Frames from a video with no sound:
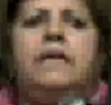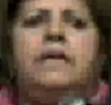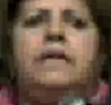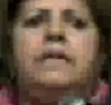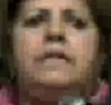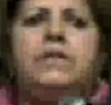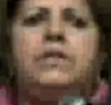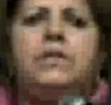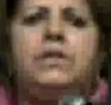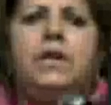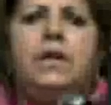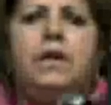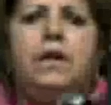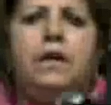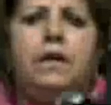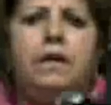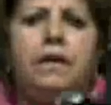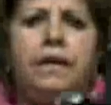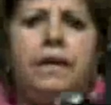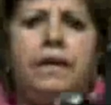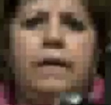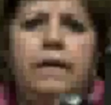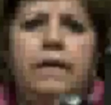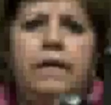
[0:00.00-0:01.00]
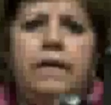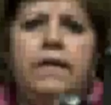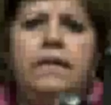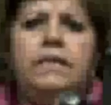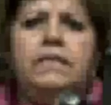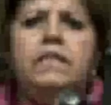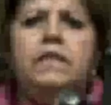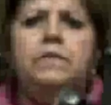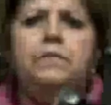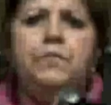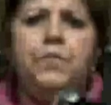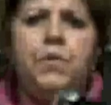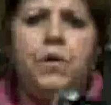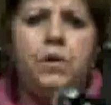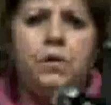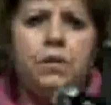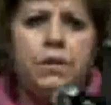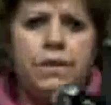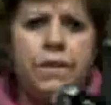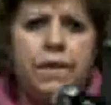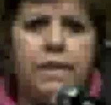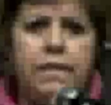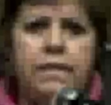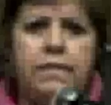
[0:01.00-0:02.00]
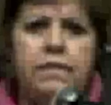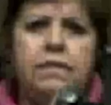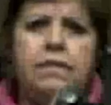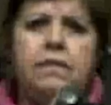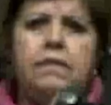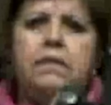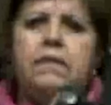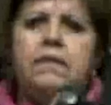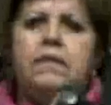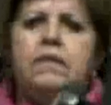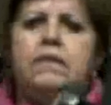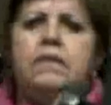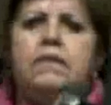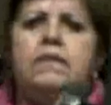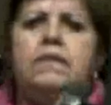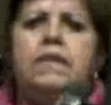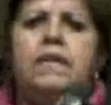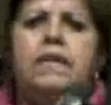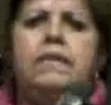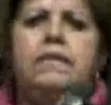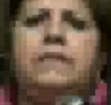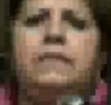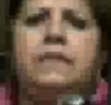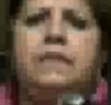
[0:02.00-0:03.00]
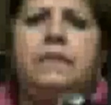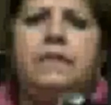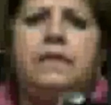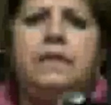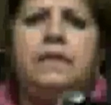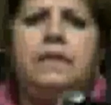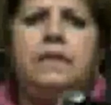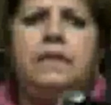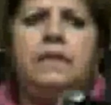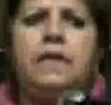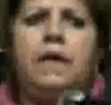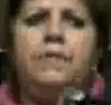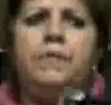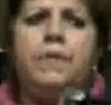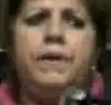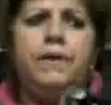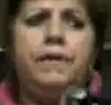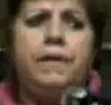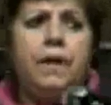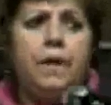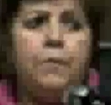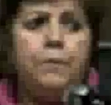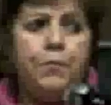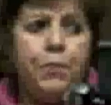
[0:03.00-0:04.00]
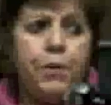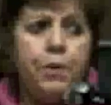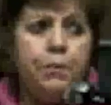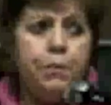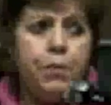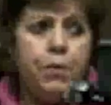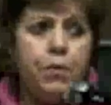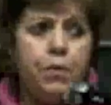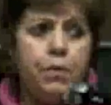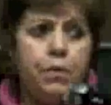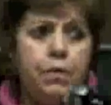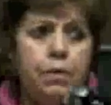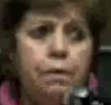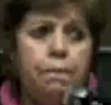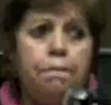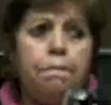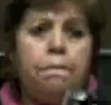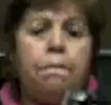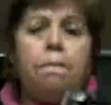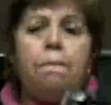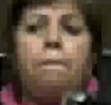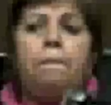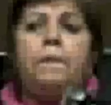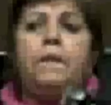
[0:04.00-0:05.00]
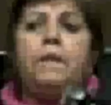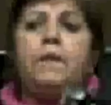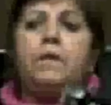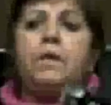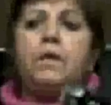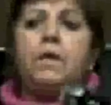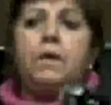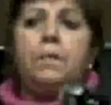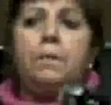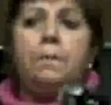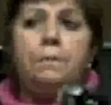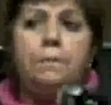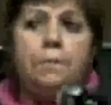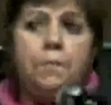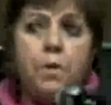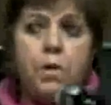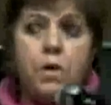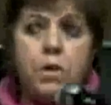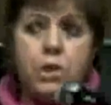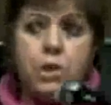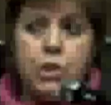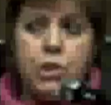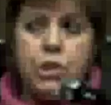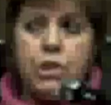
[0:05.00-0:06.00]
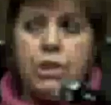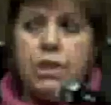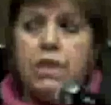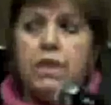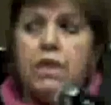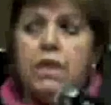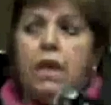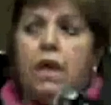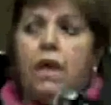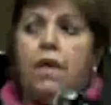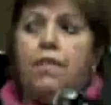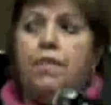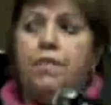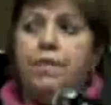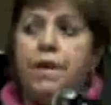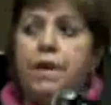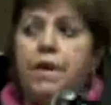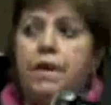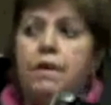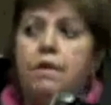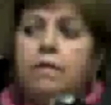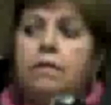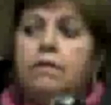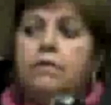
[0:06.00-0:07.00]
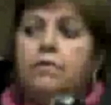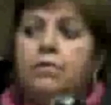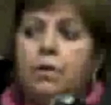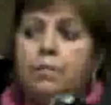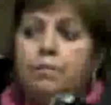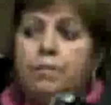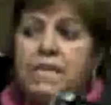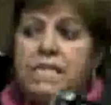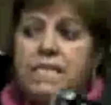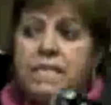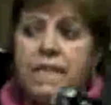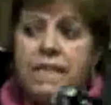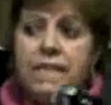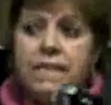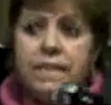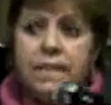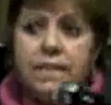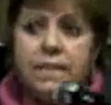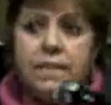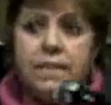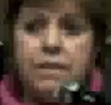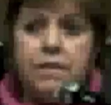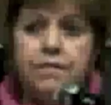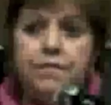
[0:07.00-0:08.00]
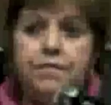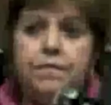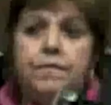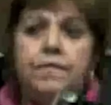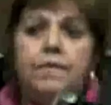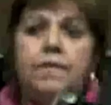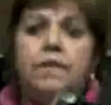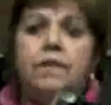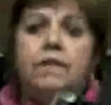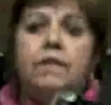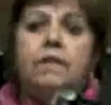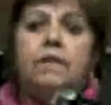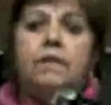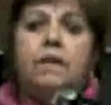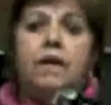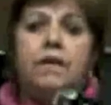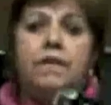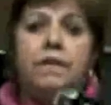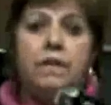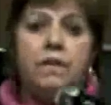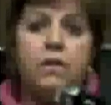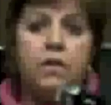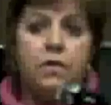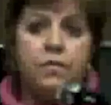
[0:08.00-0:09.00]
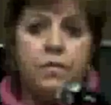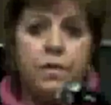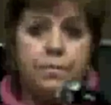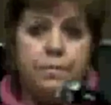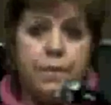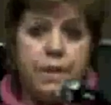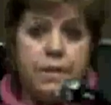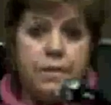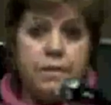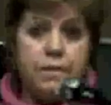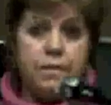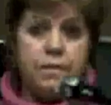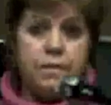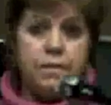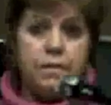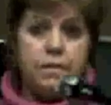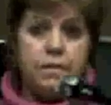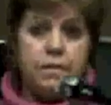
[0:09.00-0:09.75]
So it's important that the American people put their representative at the government